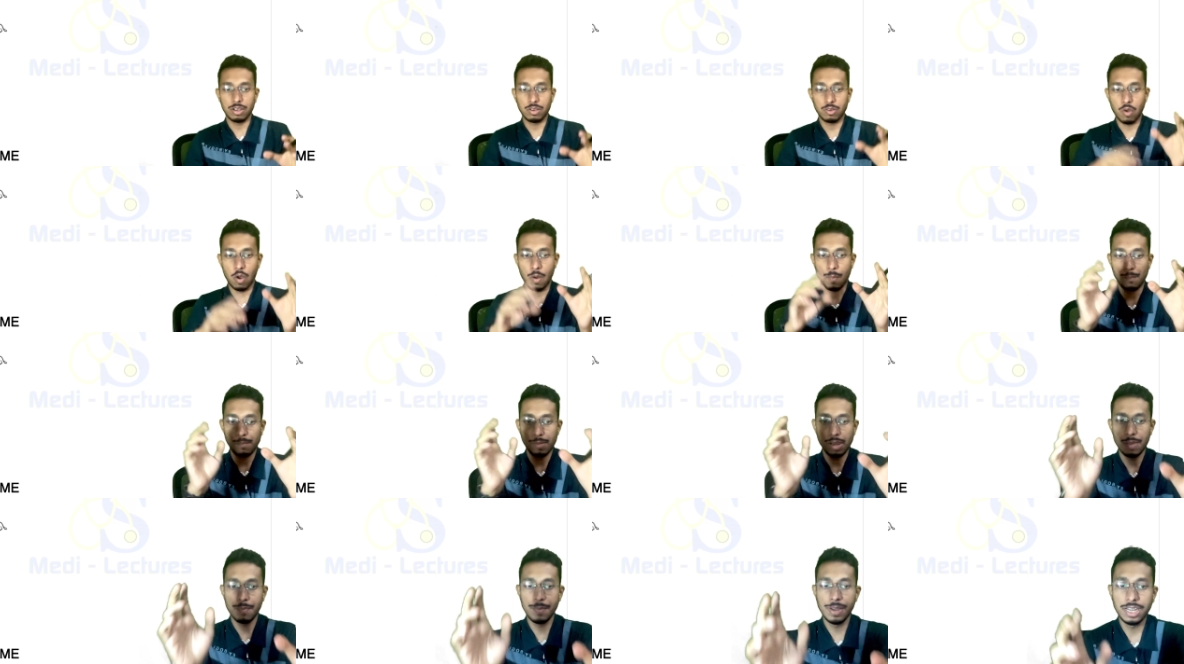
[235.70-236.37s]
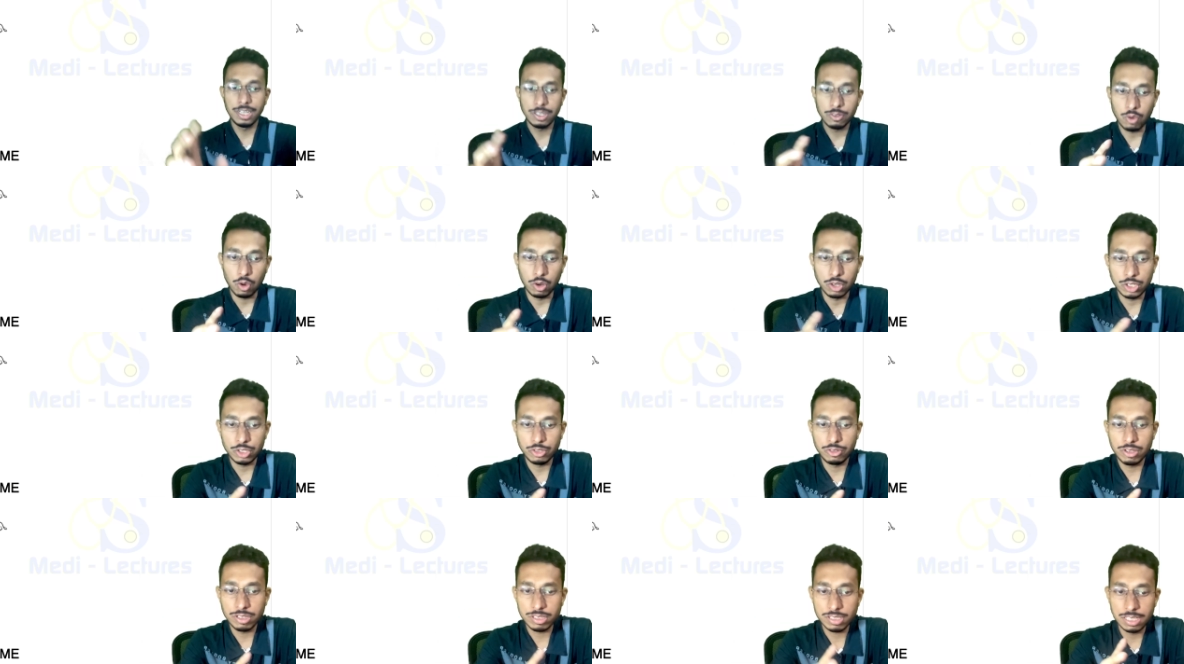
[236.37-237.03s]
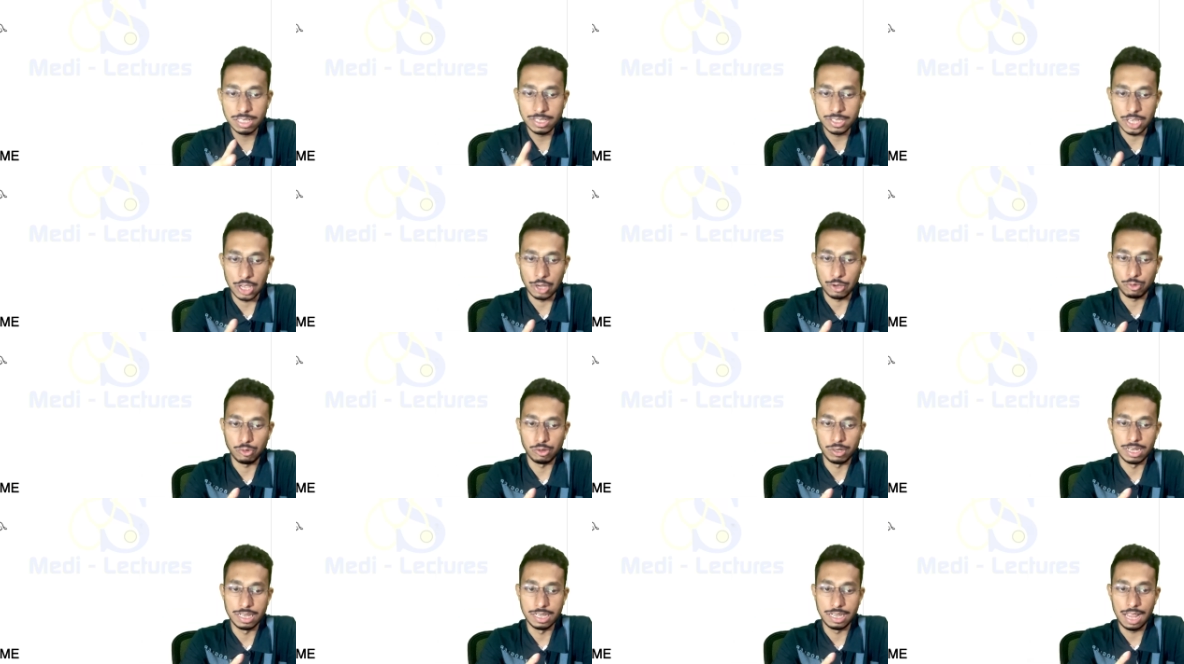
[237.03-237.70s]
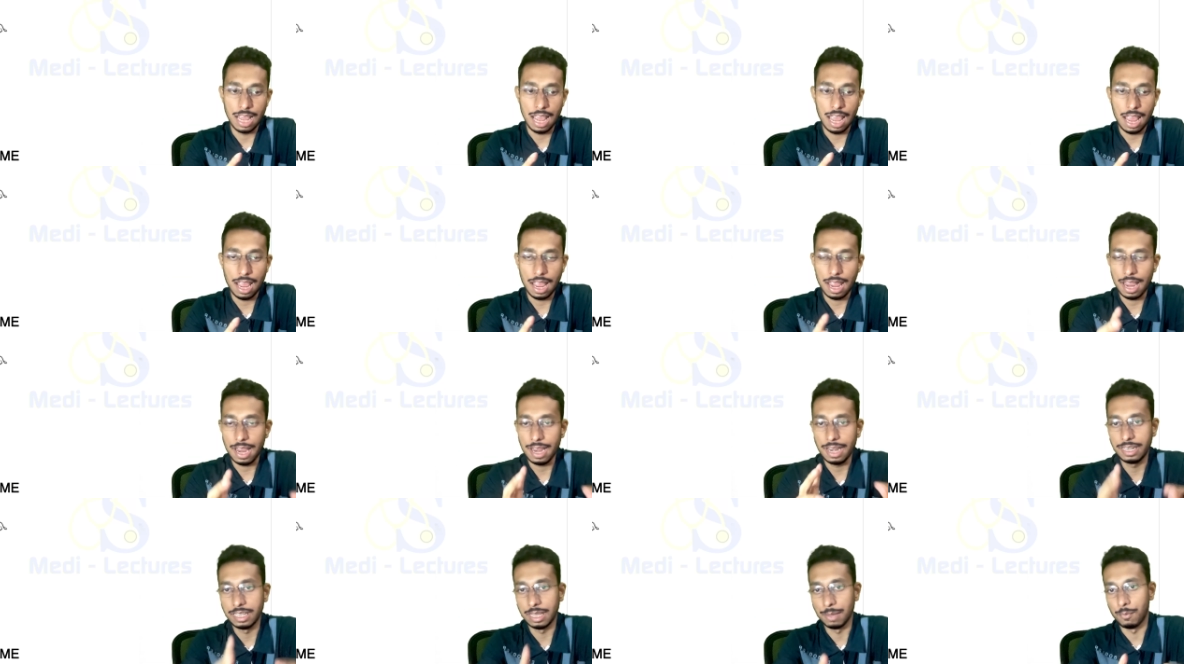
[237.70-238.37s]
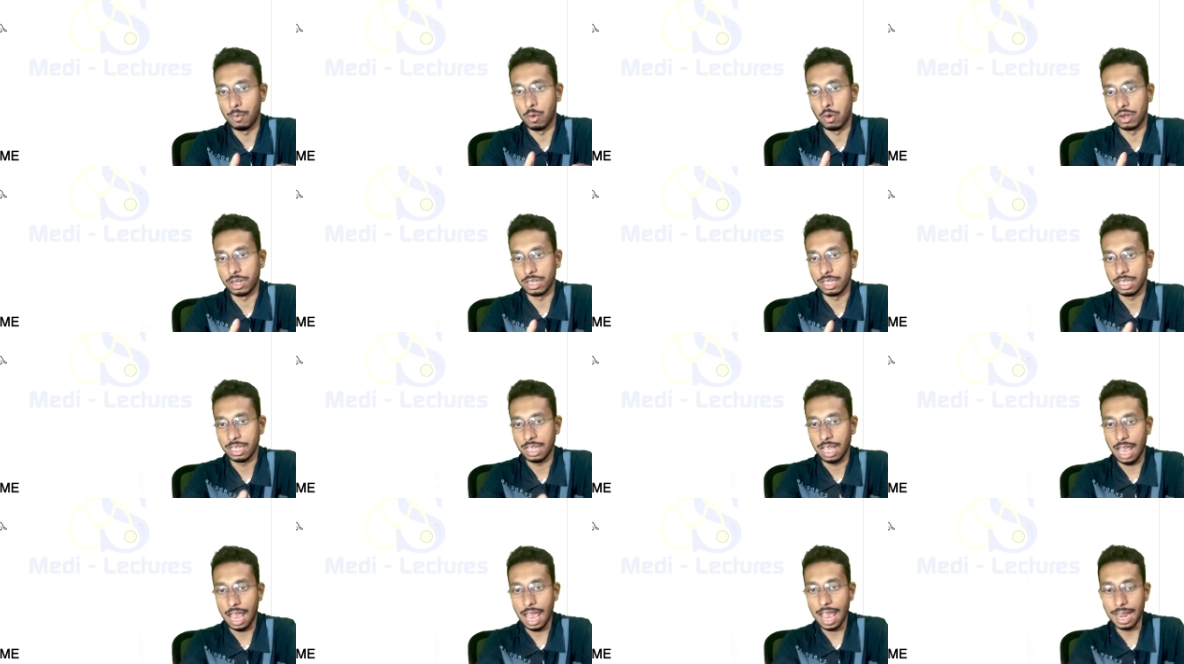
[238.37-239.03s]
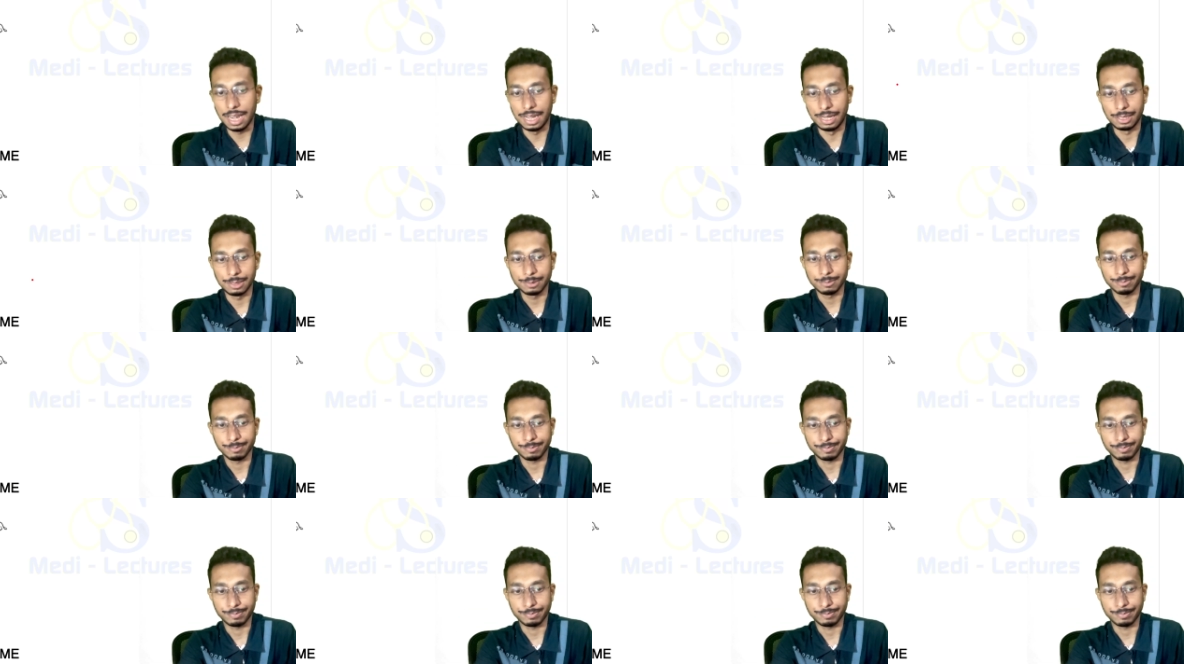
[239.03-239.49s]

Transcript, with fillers: complement continuously circulate in the body and